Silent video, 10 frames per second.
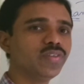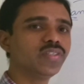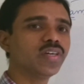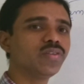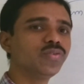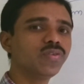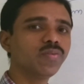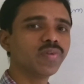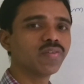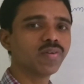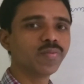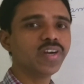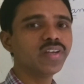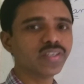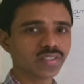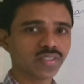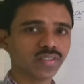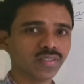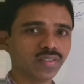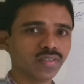which are used to perform a task.
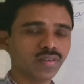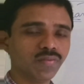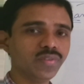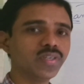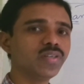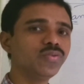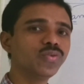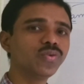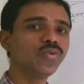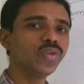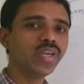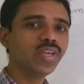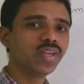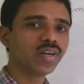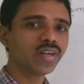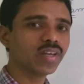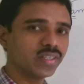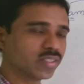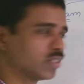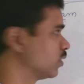Which are used to do a
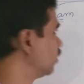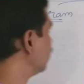task.